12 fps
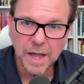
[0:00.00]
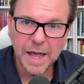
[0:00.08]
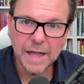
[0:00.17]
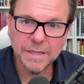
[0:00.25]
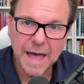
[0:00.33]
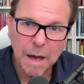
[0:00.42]

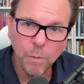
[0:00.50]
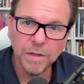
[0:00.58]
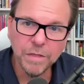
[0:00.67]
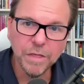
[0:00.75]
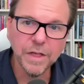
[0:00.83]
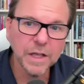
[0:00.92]
And that
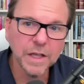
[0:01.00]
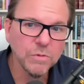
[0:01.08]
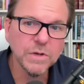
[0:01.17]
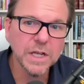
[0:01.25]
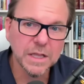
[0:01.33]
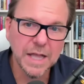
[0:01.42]
one thing
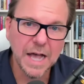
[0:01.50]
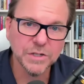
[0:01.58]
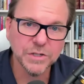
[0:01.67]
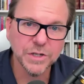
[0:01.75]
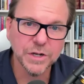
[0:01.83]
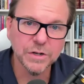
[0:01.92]
you did
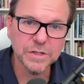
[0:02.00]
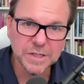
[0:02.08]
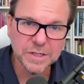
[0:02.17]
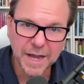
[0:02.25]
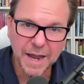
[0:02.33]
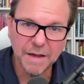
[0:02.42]
last year
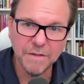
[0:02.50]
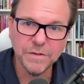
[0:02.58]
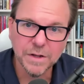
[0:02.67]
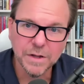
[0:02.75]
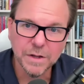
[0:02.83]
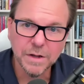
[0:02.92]

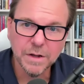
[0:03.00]
saved